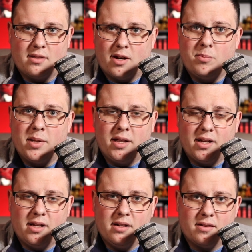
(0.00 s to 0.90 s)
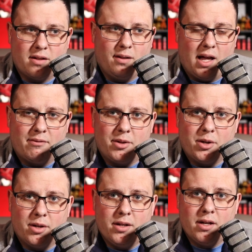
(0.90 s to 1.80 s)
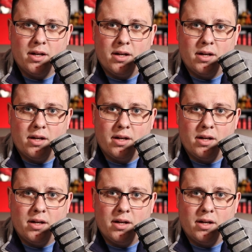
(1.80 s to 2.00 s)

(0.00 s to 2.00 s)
their ability, their livelihood,